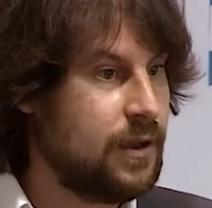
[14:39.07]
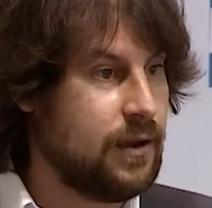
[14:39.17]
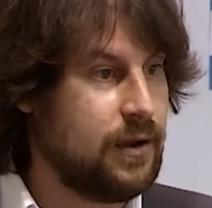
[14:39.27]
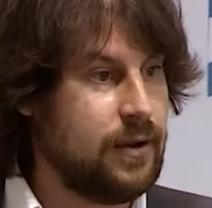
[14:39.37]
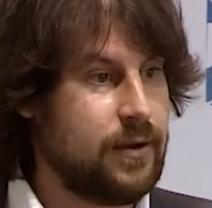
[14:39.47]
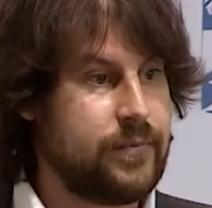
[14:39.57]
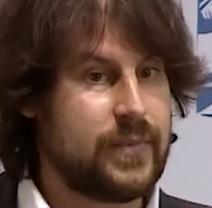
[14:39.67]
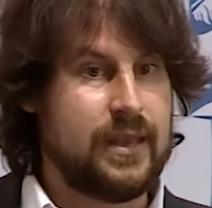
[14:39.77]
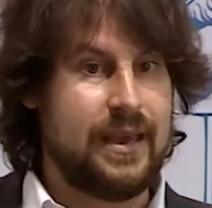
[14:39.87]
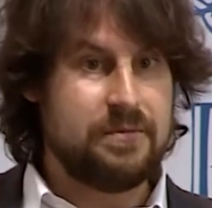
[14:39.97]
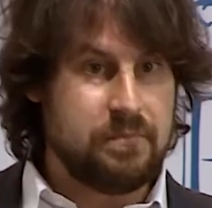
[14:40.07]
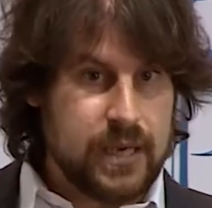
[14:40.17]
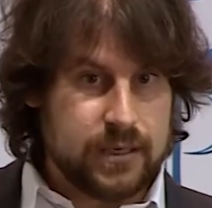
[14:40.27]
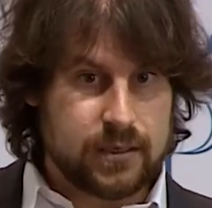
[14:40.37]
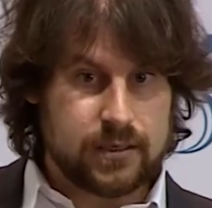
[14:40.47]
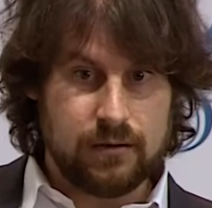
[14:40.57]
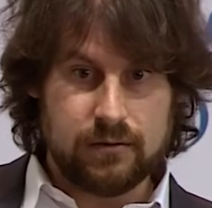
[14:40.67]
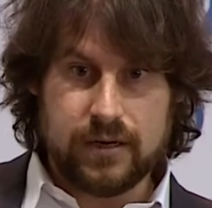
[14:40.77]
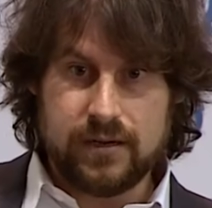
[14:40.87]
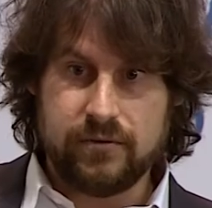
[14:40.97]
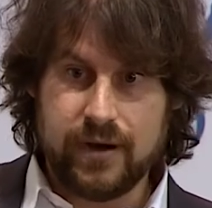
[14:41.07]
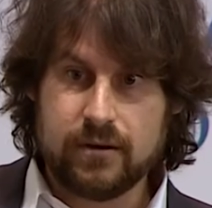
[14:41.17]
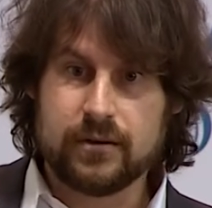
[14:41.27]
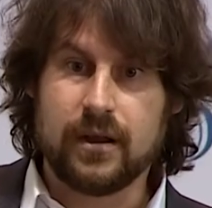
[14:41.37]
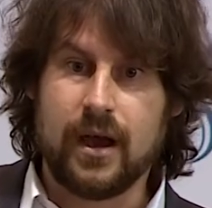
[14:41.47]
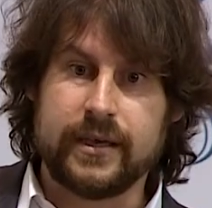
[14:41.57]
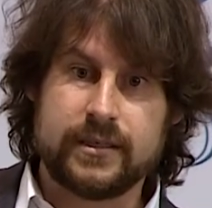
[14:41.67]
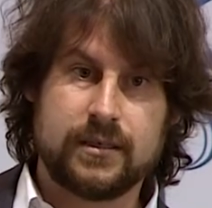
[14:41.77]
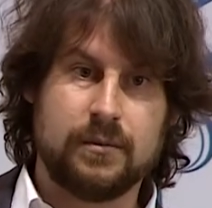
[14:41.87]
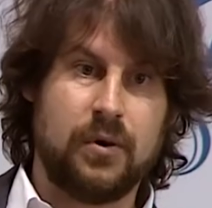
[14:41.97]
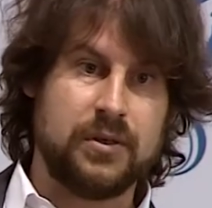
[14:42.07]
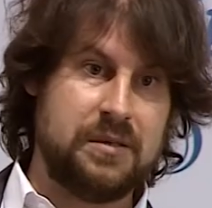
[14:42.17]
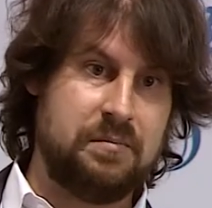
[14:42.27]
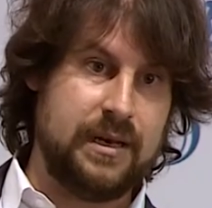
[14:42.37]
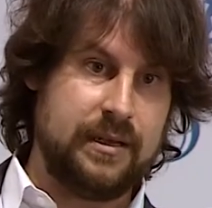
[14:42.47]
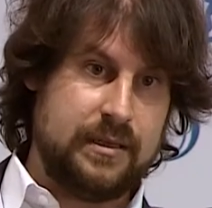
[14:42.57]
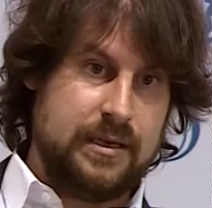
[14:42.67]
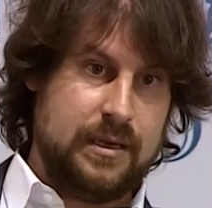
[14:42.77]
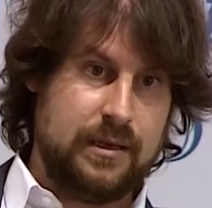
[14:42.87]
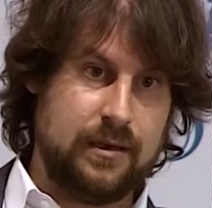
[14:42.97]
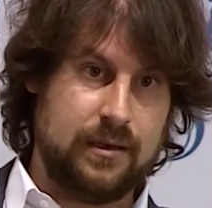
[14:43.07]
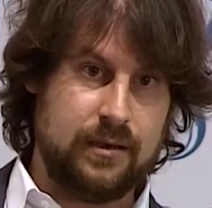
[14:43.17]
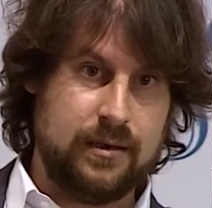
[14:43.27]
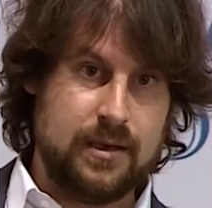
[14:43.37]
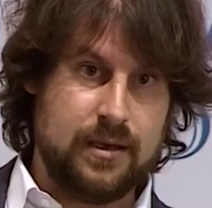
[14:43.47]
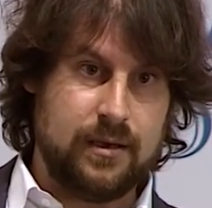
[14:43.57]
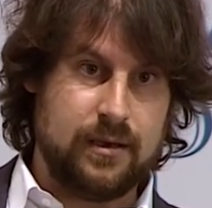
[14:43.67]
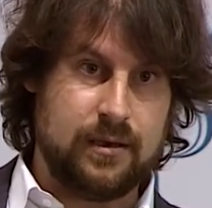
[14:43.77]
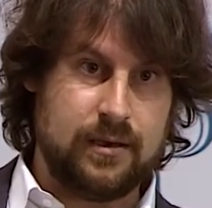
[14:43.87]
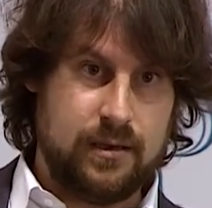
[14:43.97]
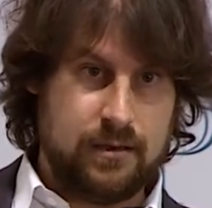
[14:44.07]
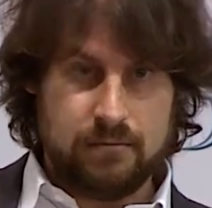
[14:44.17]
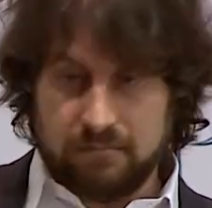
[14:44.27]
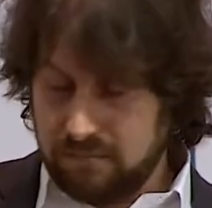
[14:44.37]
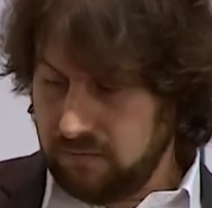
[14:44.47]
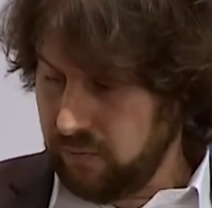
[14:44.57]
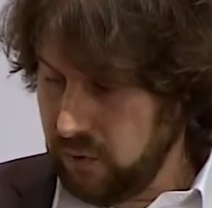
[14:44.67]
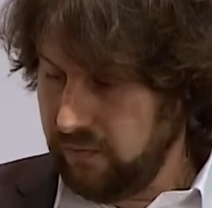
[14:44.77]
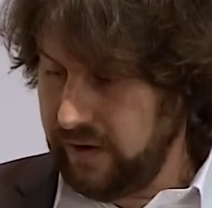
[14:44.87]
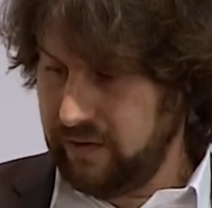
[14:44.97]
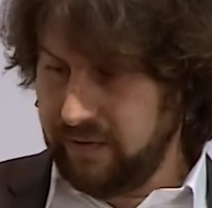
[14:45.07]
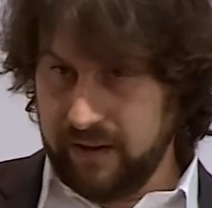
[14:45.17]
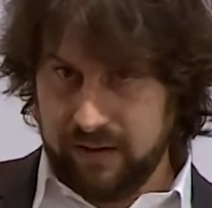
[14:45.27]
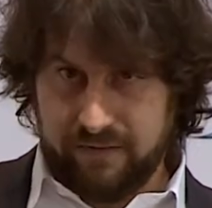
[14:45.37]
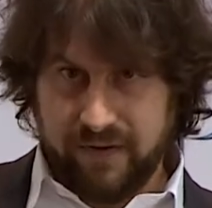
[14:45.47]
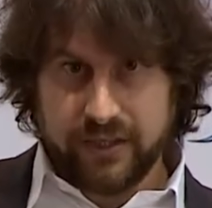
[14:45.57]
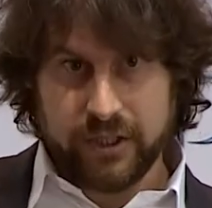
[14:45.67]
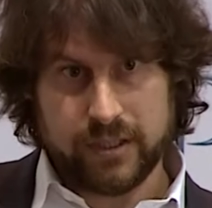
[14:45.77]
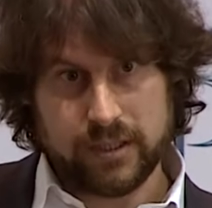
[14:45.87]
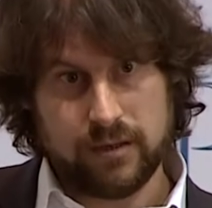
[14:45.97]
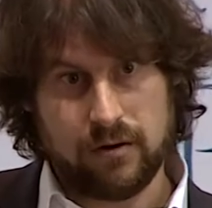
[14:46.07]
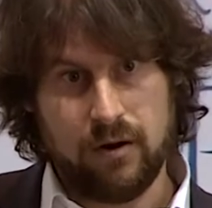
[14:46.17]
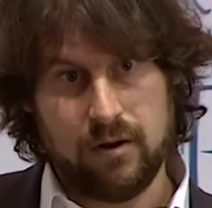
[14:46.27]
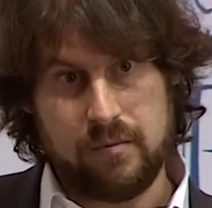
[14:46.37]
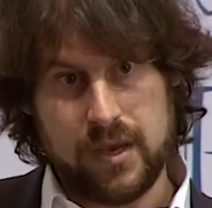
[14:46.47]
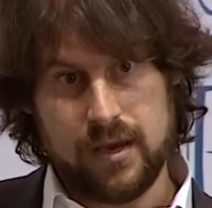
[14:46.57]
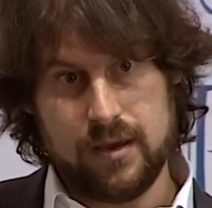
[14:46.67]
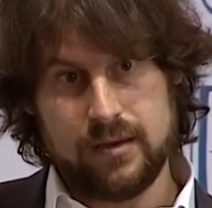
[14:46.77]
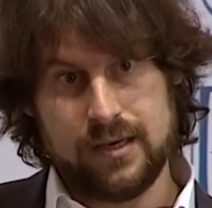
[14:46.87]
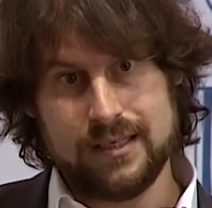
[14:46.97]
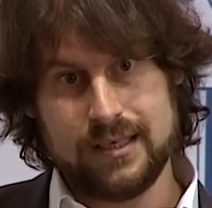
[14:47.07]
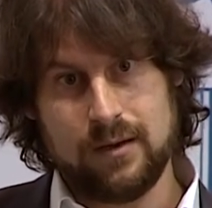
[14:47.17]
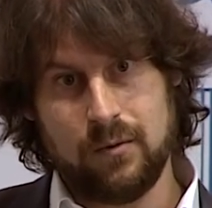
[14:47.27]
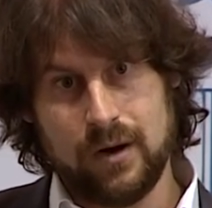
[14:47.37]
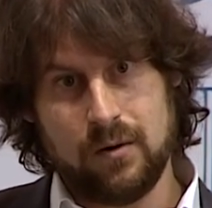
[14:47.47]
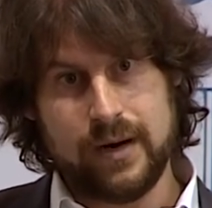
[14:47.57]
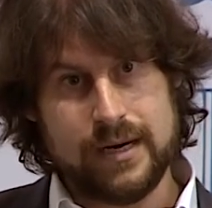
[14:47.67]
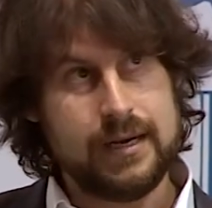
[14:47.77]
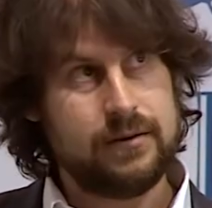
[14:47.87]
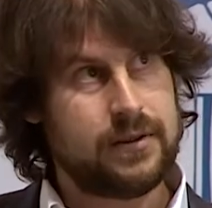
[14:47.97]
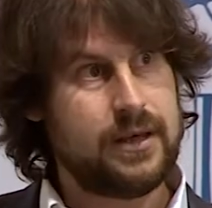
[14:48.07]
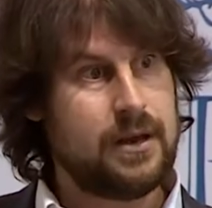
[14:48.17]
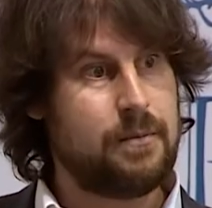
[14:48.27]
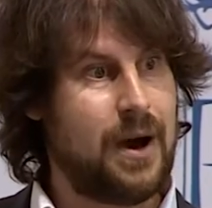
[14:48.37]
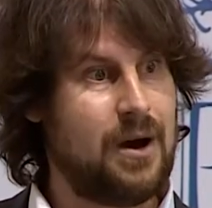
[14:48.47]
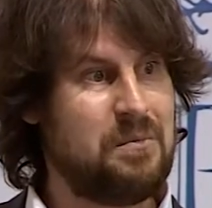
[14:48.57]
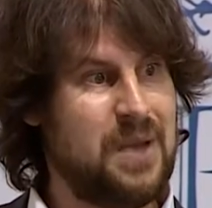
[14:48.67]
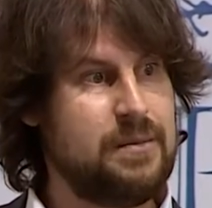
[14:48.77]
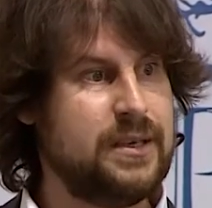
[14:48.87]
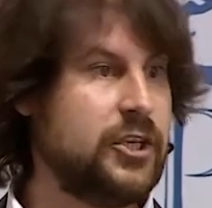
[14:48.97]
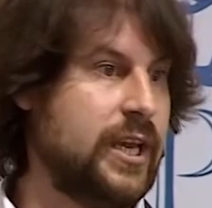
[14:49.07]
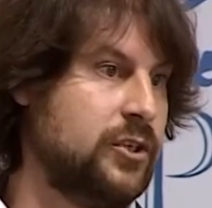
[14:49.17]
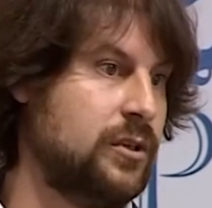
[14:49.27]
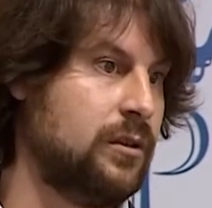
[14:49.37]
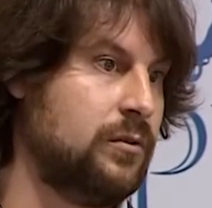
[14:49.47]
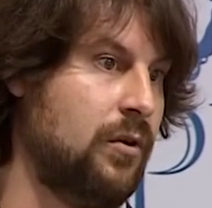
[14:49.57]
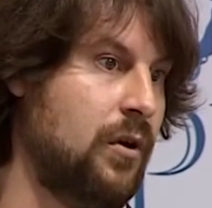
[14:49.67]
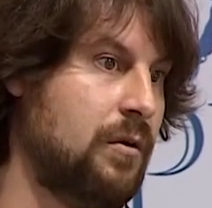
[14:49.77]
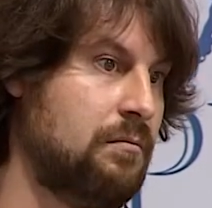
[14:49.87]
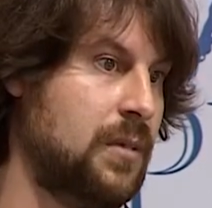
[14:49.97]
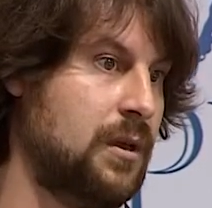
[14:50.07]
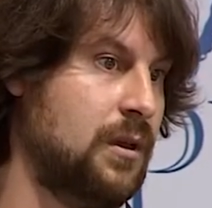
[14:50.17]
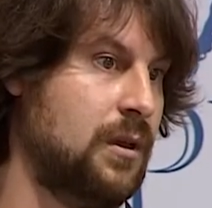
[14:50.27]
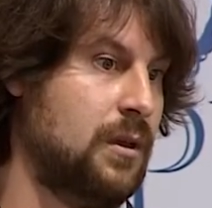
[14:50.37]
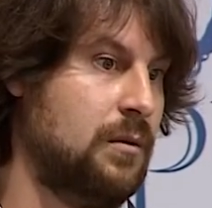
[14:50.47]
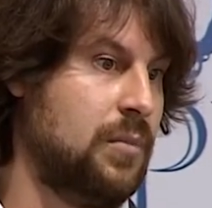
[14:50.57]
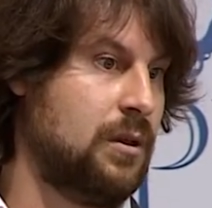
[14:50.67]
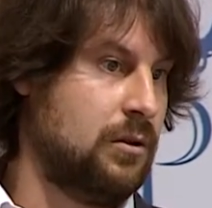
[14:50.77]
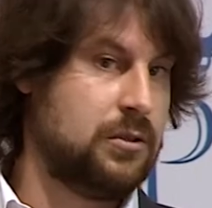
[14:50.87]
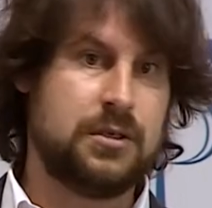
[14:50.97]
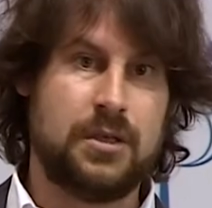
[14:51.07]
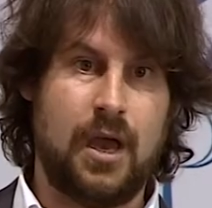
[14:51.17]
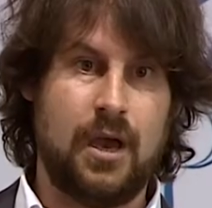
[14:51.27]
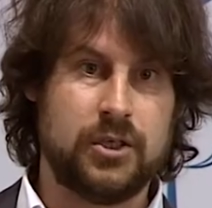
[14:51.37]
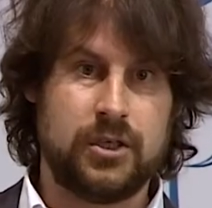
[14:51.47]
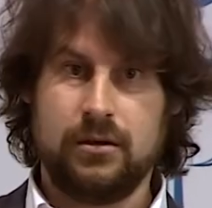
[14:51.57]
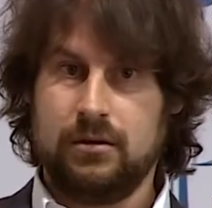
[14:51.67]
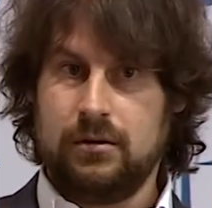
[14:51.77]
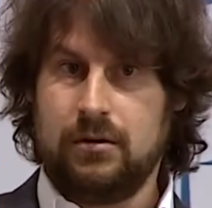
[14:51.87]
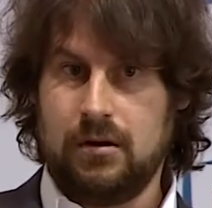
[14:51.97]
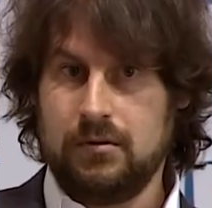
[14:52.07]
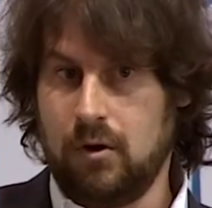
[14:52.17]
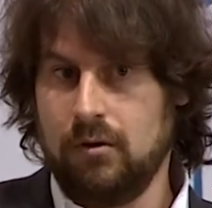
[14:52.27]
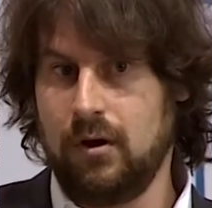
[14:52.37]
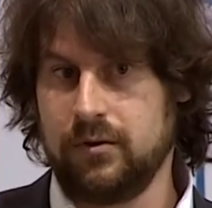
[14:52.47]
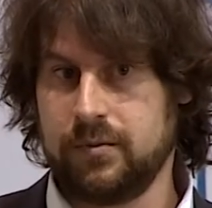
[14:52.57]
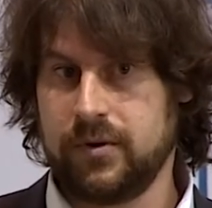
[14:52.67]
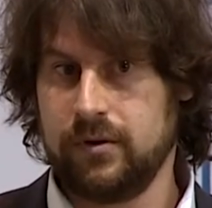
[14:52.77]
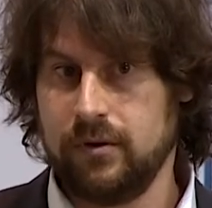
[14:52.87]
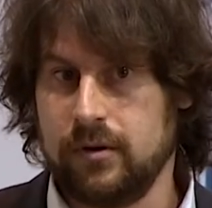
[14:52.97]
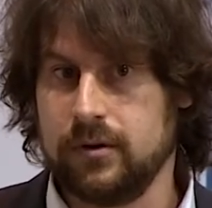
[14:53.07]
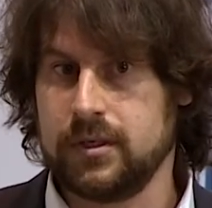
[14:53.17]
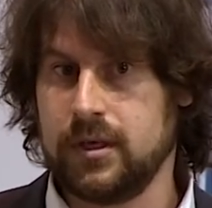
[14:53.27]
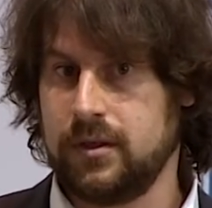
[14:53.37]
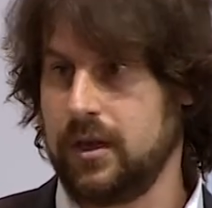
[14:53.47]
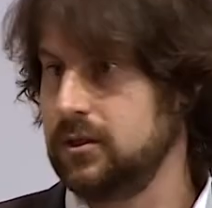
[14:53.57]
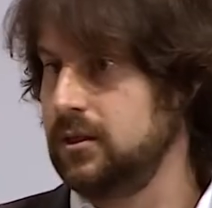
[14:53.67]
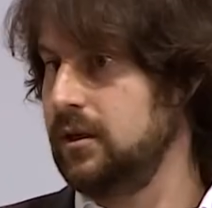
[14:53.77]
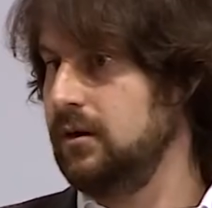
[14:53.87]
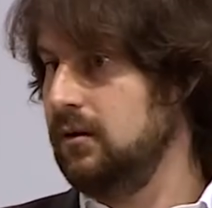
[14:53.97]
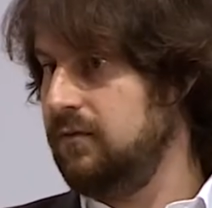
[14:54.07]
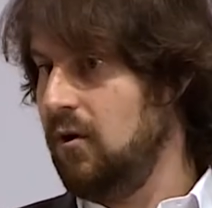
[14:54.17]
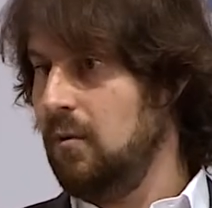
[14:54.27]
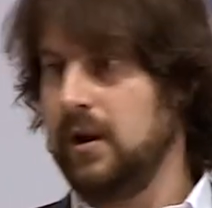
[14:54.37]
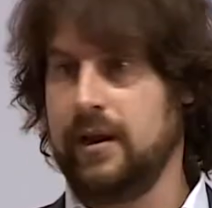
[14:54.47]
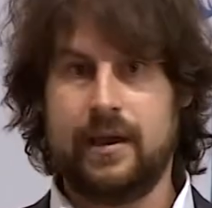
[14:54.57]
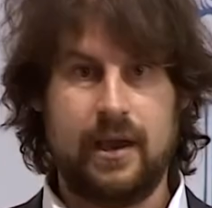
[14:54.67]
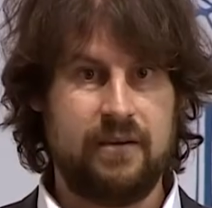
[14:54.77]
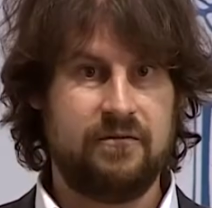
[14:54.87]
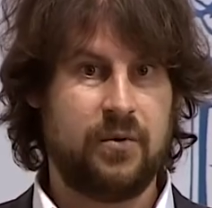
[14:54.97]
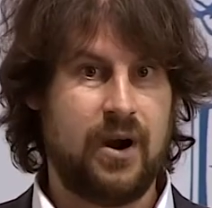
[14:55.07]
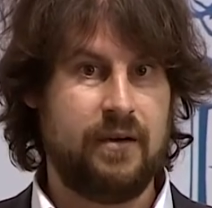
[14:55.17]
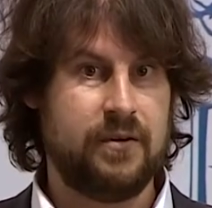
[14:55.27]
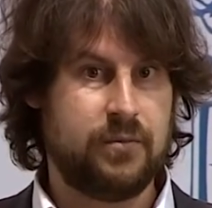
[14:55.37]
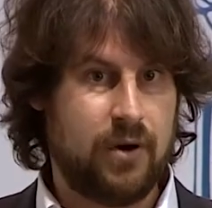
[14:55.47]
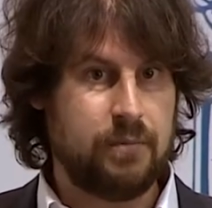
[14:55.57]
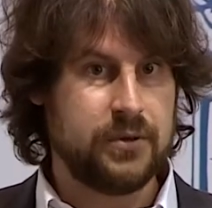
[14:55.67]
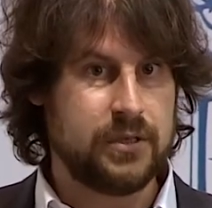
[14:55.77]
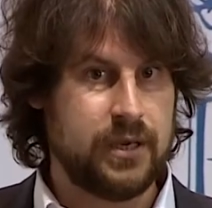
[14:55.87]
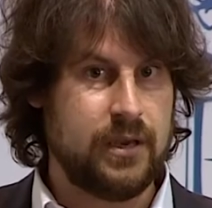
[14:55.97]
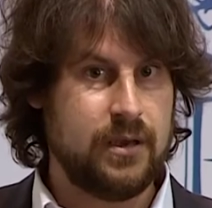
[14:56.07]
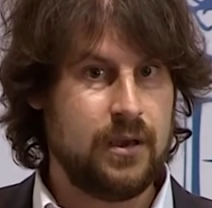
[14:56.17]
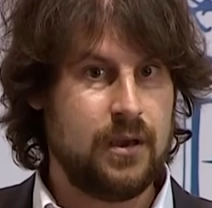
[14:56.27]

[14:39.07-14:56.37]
Uh, and Mises already recognized the possibility. Uh, uh, he knew very well the fascist economy, and he said, well, we need to think about maybe changing the term, because they are still called entrepreneurs and they are still formally have private property,